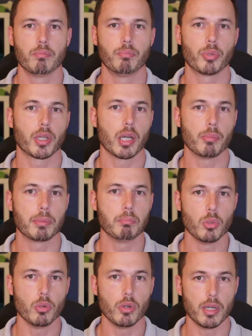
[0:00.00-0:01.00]
becoming
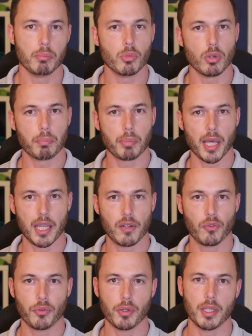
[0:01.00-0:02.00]
more and more
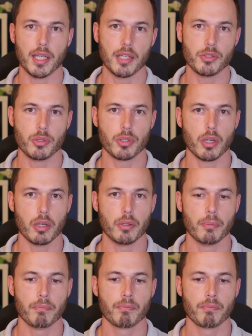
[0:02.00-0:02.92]
pain-free as you go.